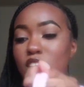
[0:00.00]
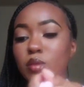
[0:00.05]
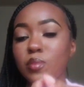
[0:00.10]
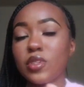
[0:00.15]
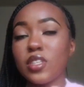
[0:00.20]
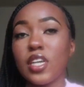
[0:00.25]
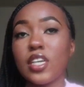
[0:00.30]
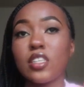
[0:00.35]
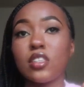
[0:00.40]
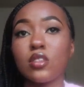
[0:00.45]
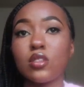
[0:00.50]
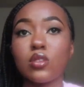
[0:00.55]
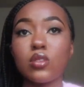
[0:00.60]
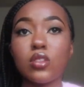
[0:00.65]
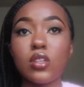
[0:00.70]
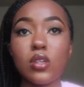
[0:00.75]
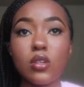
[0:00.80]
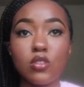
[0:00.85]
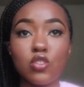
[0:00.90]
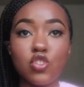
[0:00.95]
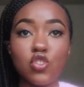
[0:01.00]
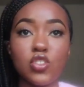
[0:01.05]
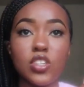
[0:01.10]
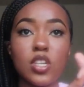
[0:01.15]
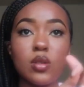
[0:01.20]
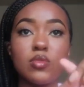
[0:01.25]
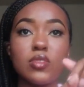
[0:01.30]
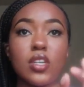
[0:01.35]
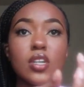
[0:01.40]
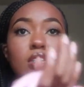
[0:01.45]
I don't be liking the little long
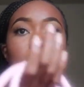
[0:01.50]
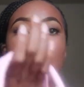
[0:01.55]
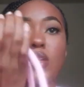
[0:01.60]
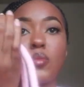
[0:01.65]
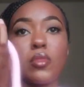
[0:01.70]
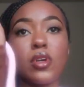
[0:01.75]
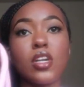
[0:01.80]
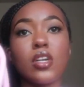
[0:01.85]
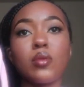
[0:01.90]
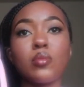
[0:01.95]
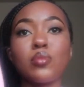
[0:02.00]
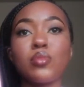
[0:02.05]
straps I like my